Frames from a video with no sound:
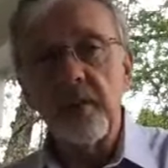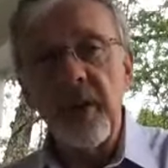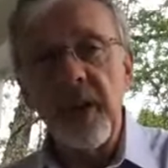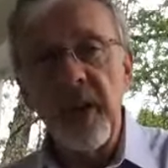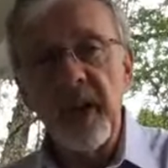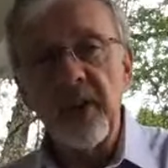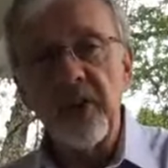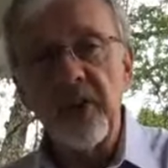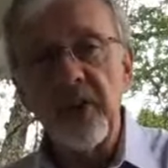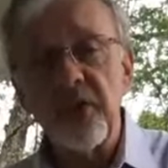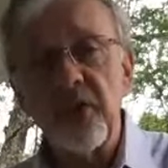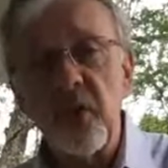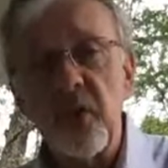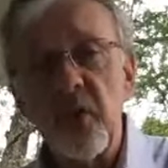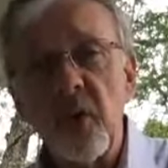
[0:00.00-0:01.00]
patience
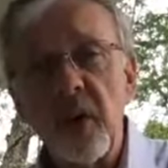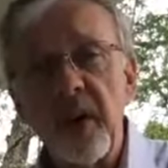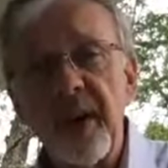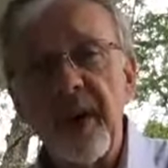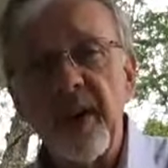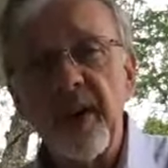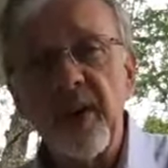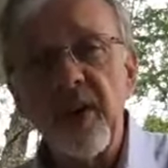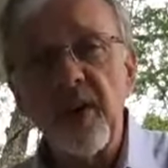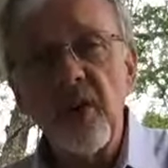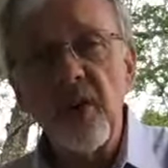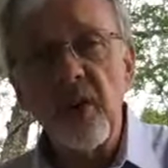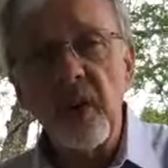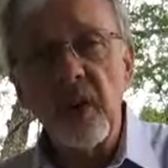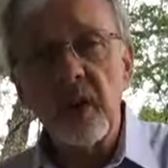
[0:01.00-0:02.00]
or
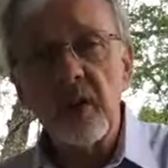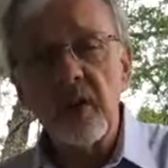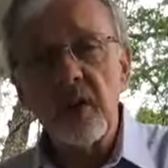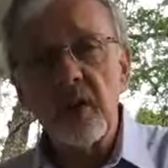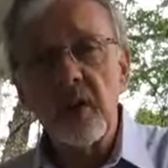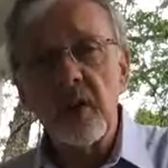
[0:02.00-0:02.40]
endurance.